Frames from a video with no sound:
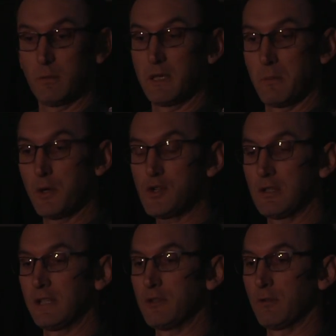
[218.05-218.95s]
but
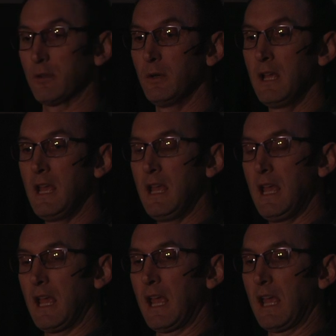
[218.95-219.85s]
emotionally true,
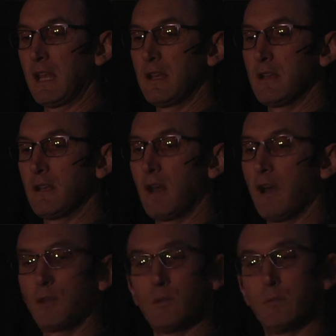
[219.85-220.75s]
and
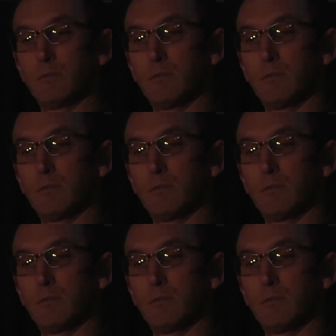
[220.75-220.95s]
also